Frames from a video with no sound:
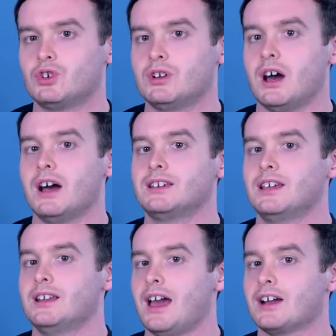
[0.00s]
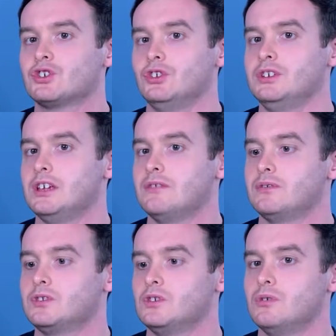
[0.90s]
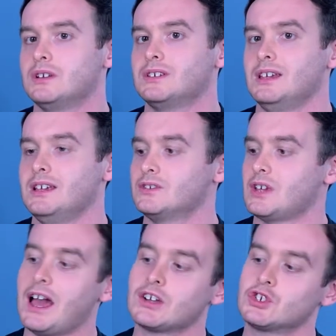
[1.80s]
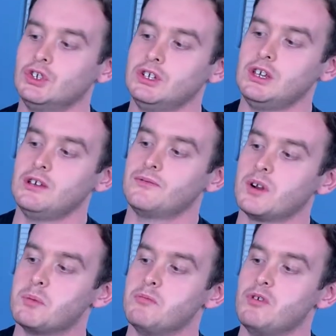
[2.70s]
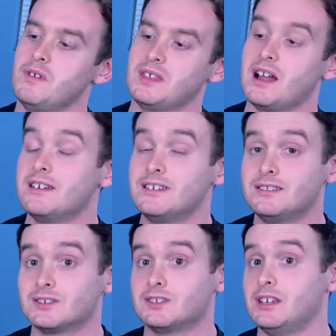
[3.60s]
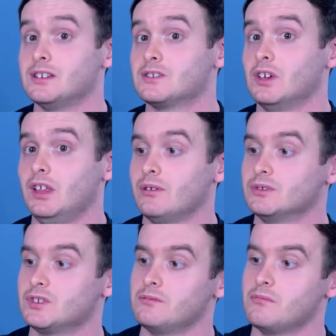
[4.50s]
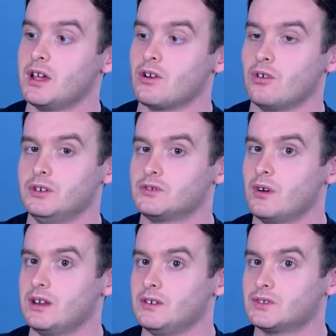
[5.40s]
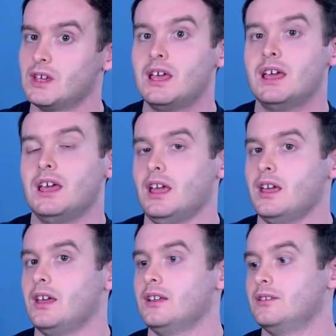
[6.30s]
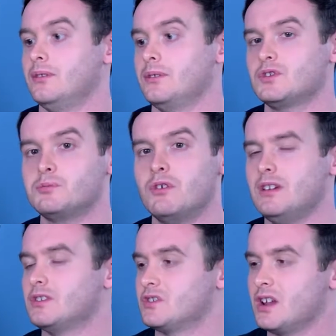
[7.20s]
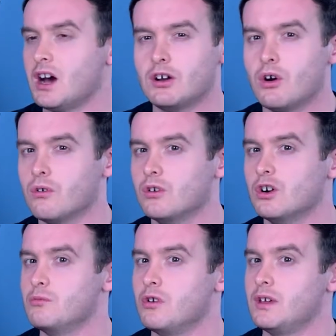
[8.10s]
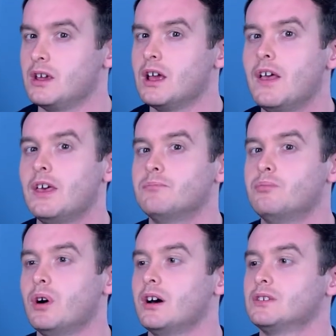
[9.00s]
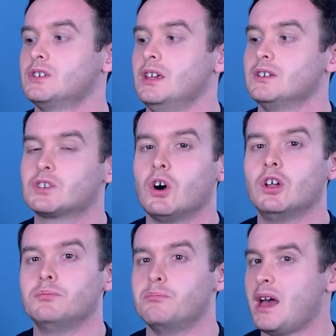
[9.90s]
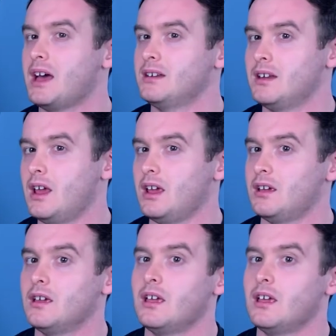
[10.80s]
I can actually give to it is actually from a movie that I didn't see until I was in my early 20s. And this movie is not a horror movie, but it's called Matinee.